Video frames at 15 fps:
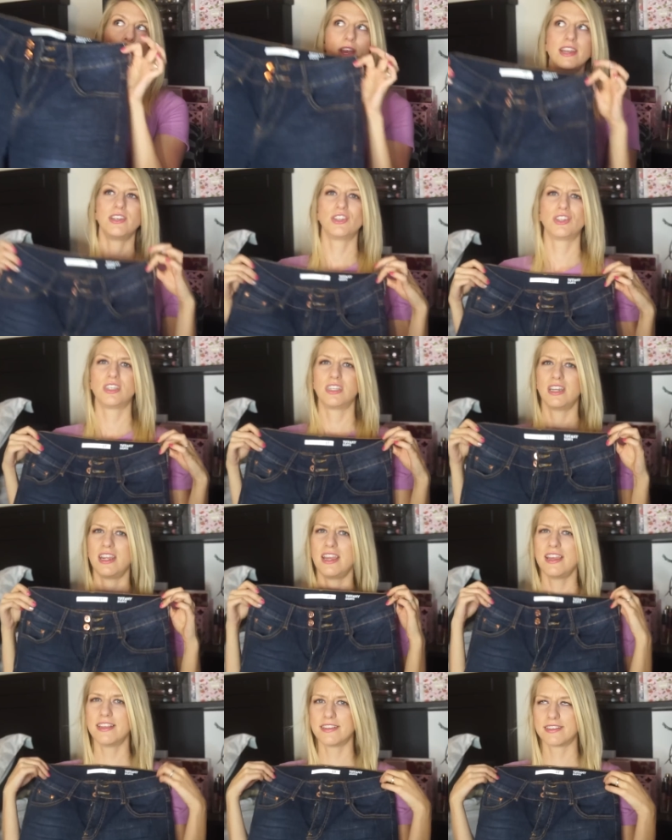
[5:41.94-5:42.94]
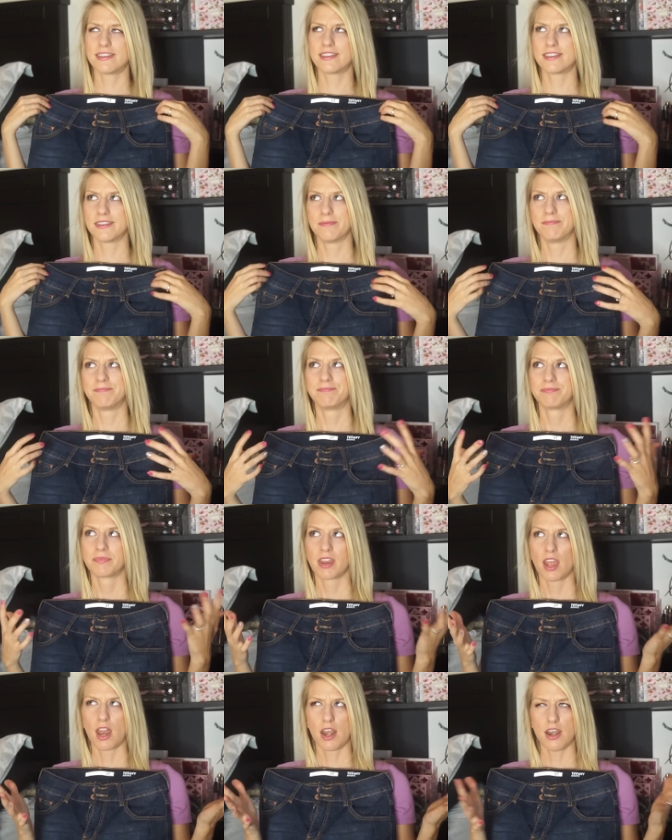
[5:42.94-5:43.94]
which is
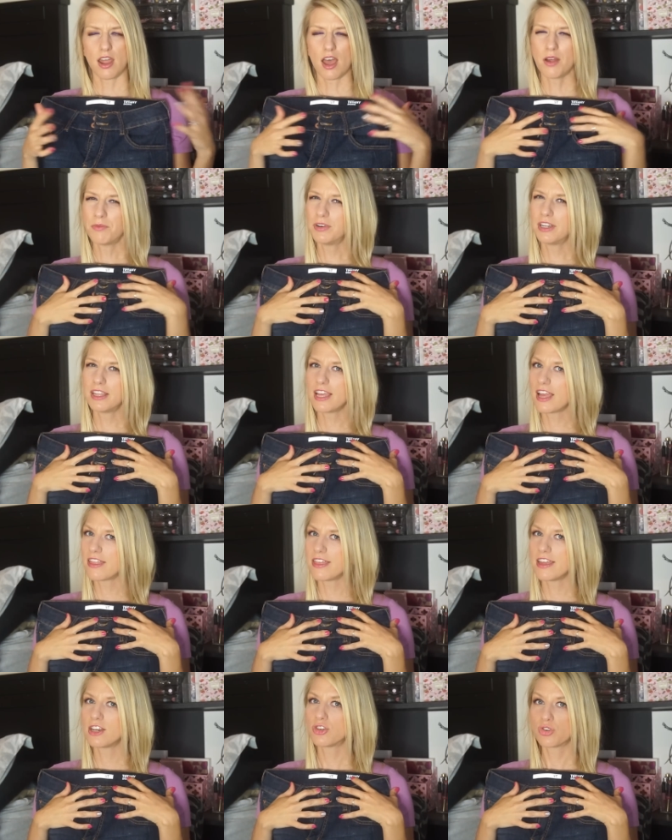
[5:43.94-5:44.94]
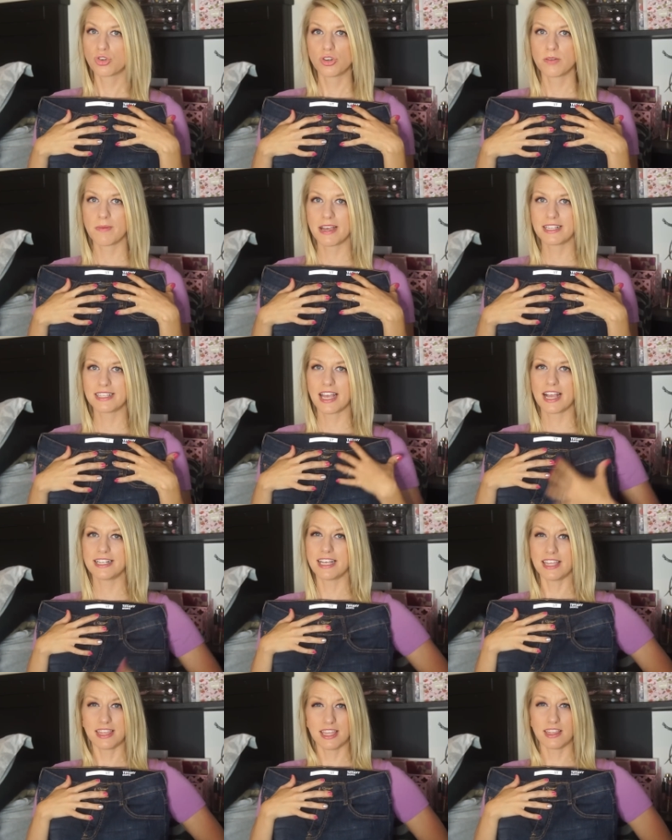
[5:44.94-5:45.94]
not really, I think, true to my size.
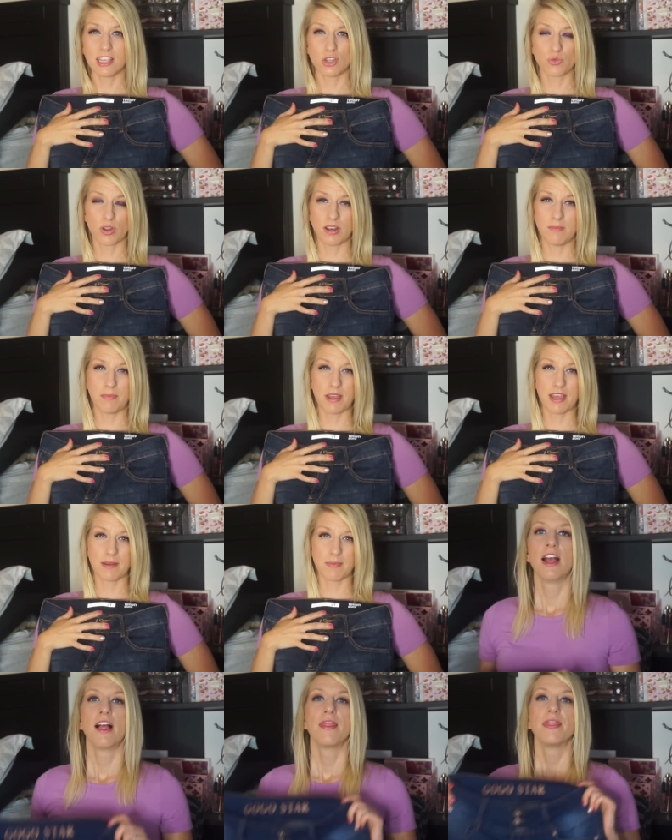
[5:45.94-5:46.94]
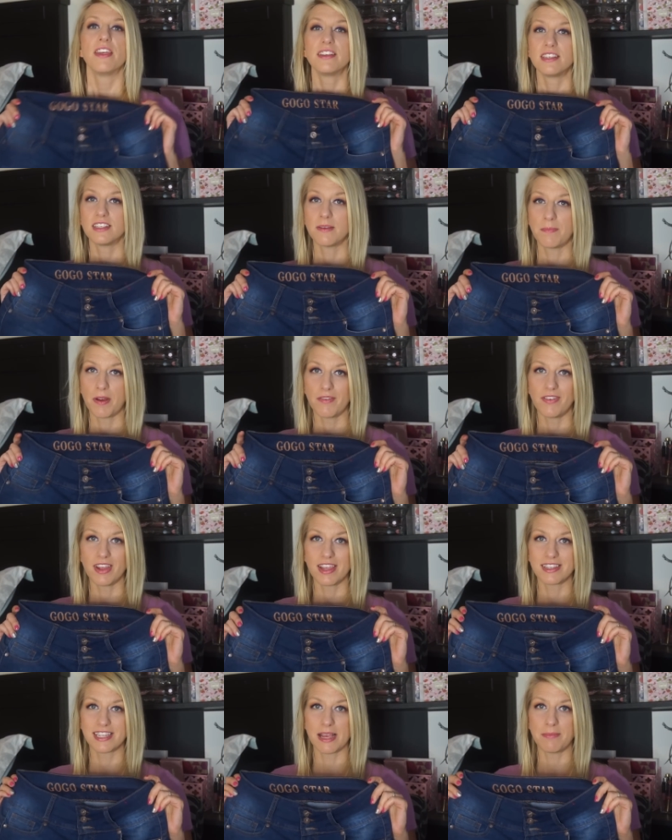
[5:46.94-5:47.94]
I think these run big. This is a perfect
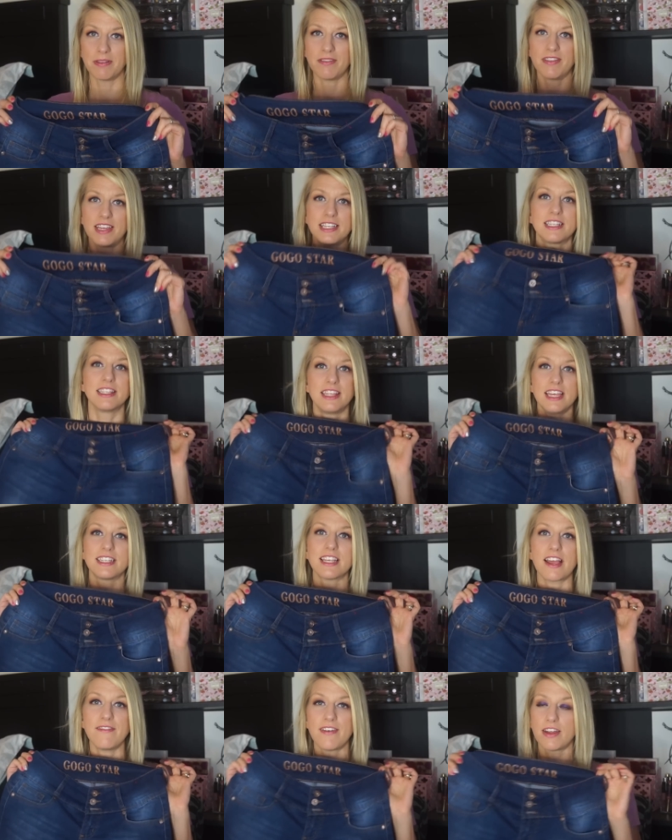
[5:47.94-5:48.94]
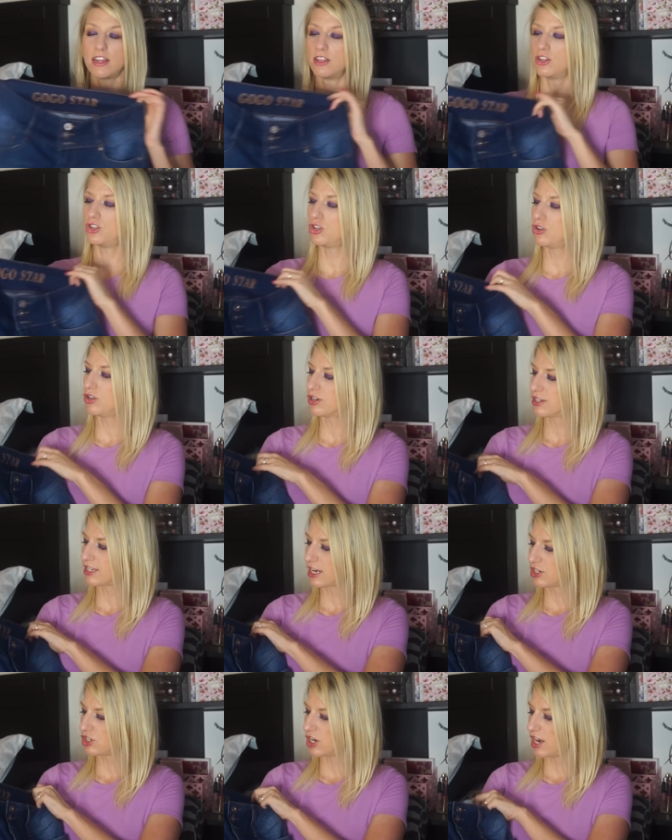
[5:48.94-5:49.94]
example of this. This I found in the junior
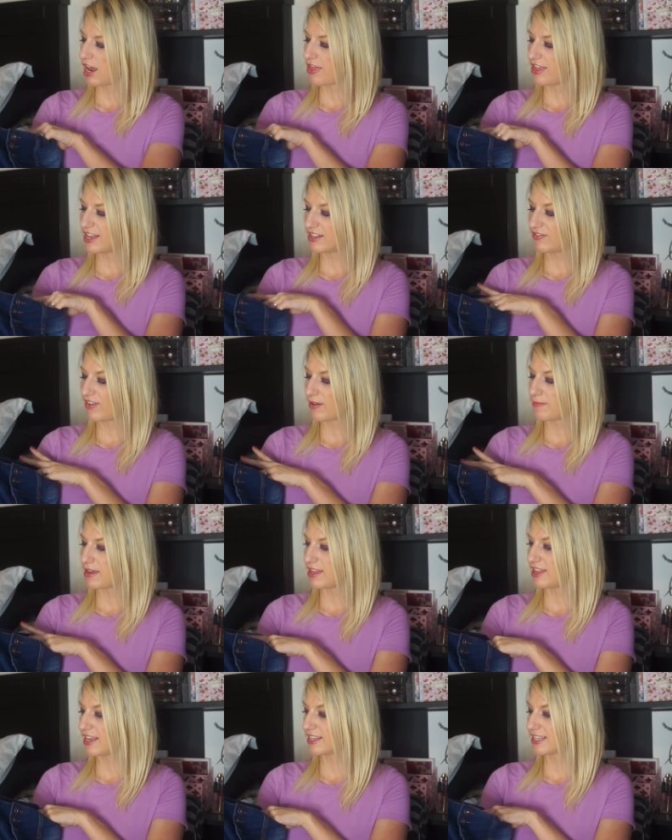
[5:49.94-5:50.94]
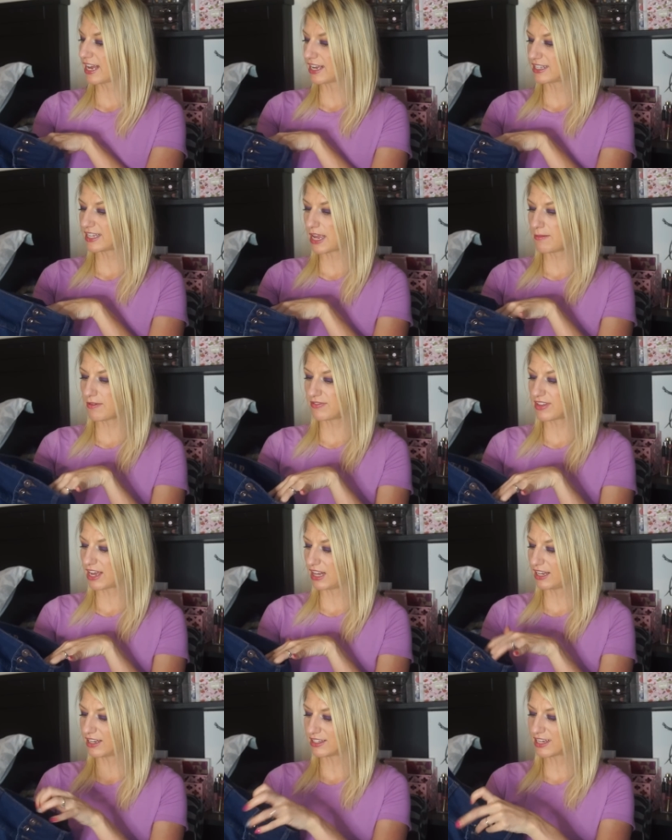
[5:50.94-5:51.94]
section. These fit me the exact same, if
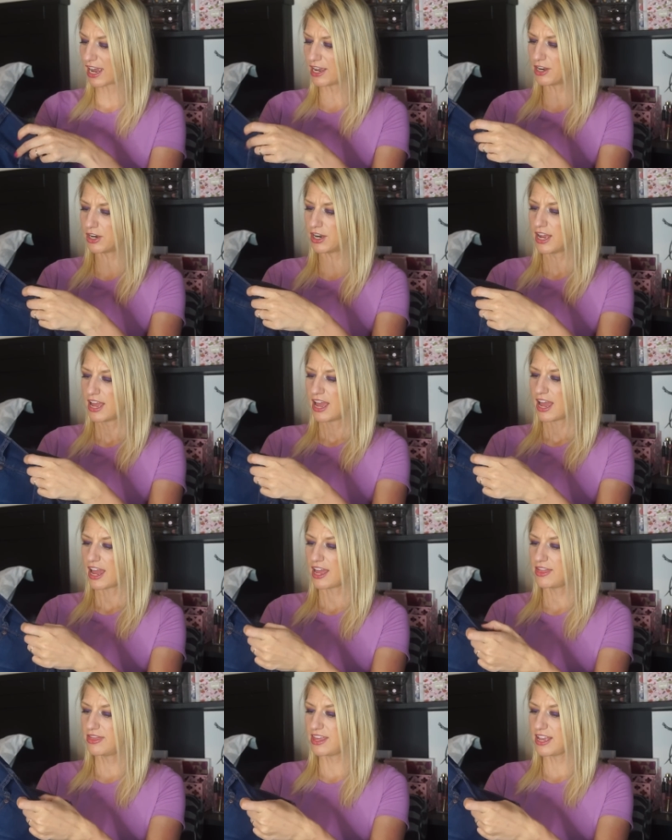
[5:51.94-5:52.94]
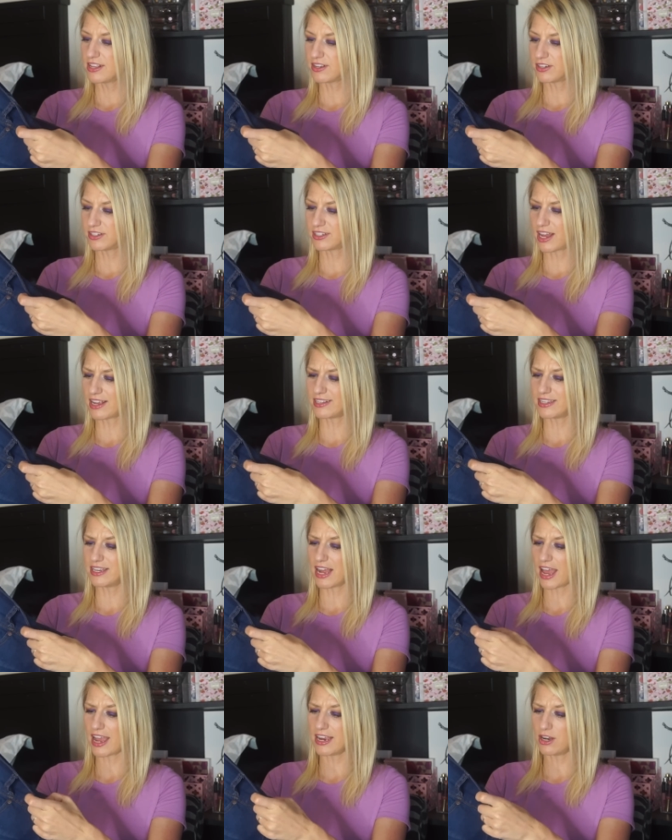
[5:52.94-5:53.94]
not a little tighter. And these are size
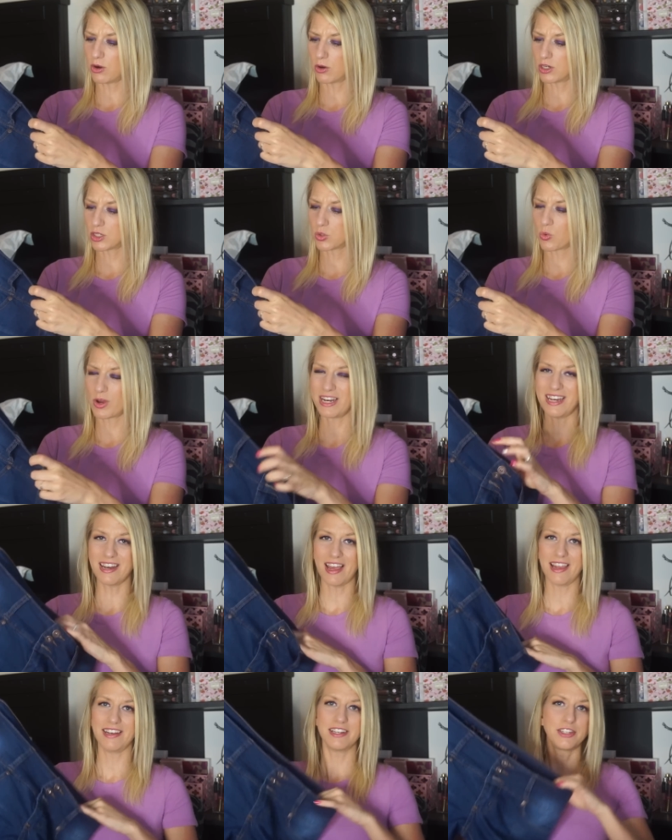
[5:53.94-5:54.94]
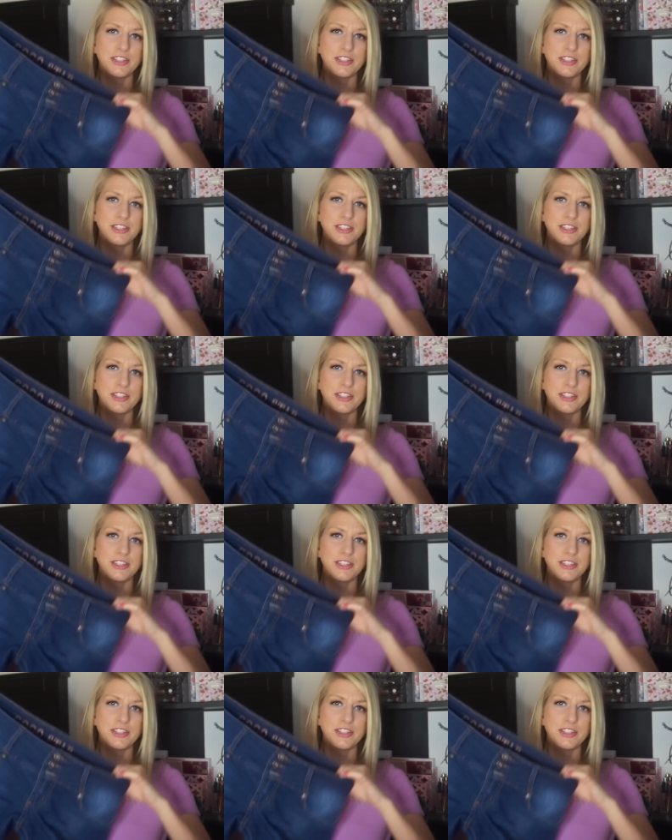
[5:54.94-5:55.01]
nine or 29.